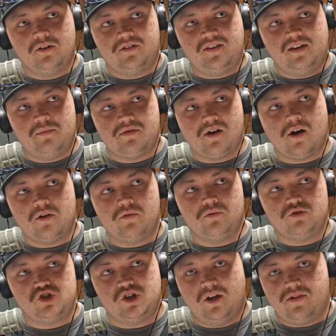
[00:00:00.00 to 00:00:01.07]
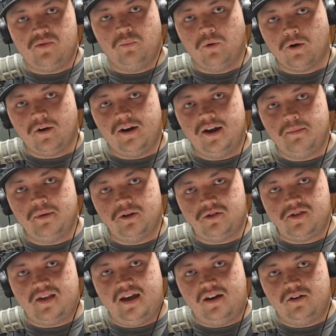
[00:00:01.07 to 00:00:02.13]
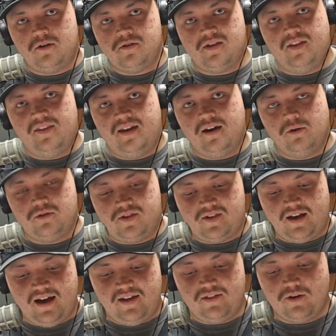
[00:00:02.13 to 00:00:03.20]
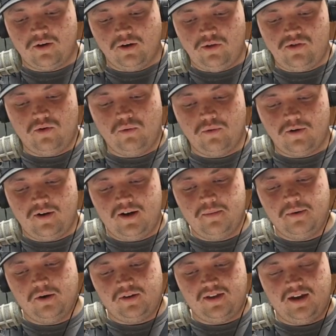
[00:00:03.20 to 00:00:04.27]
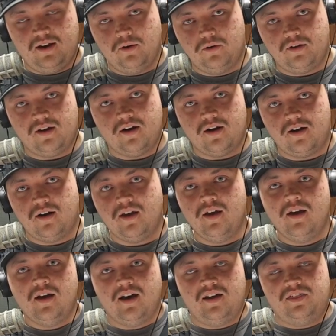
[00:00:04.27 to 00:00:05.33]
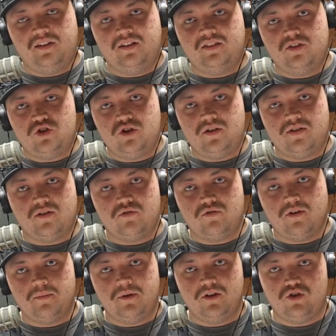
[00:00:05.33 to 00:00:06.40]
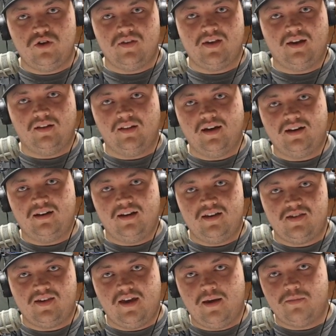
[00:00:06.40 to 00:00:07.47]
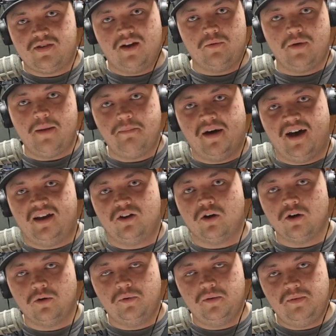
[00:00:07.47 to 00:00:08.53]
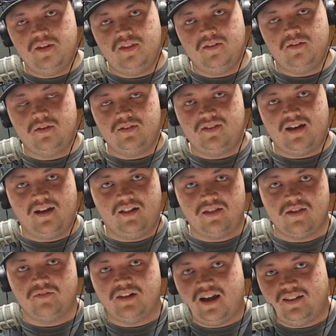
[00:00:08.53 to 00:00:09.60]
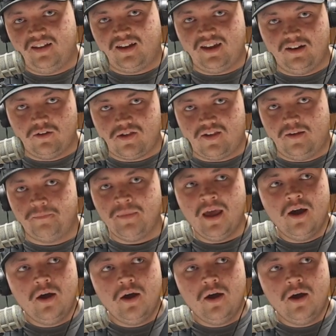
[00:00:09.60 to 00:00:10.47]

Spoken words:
teams aren't just worried about Sanders on the outside. They're also worried about Kate Odegaard. I think that she's contributed. She's had a lot of nice games. And right behind her would be the talents of Lila Kittleson,